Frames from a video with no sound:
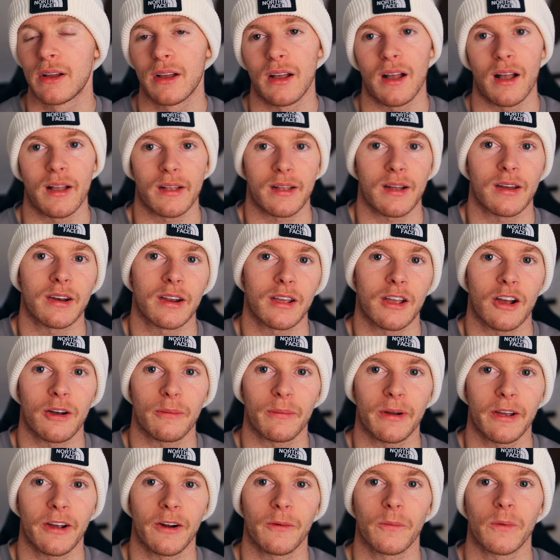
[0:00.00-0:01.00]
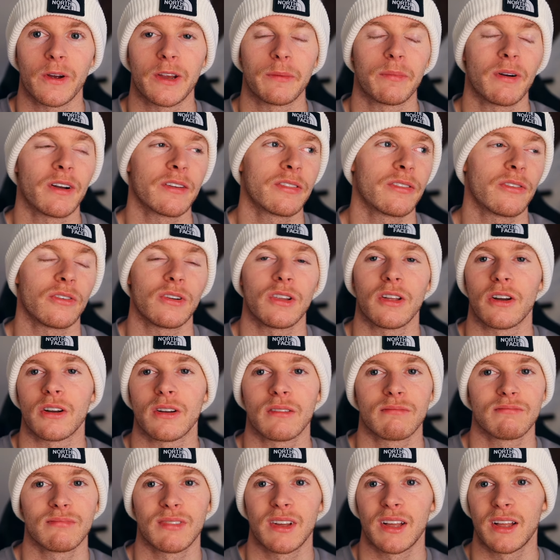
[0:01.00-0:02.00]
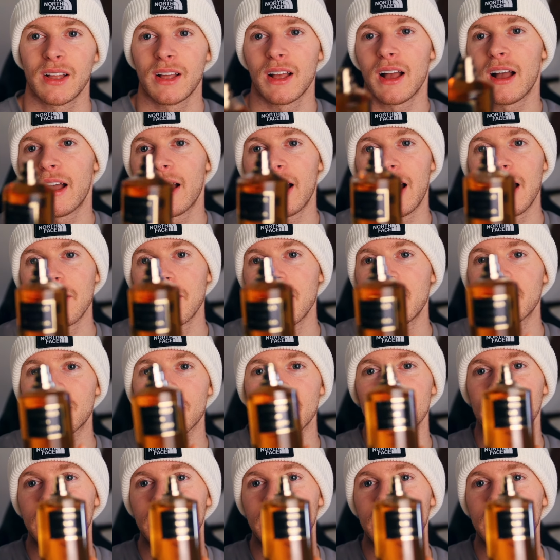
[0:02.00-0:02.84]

I kind of go my own way, but I thought, look, I may as well